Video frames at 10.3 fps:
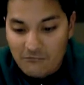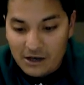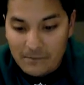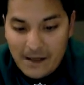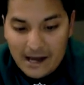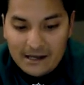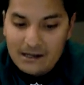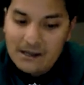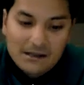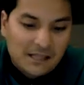Running back
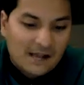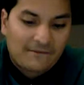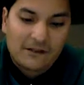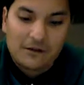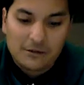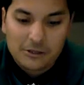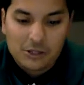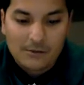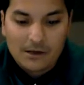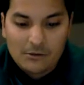definitely goes to
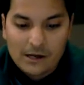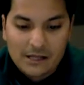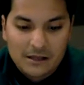LaShawn McCoy.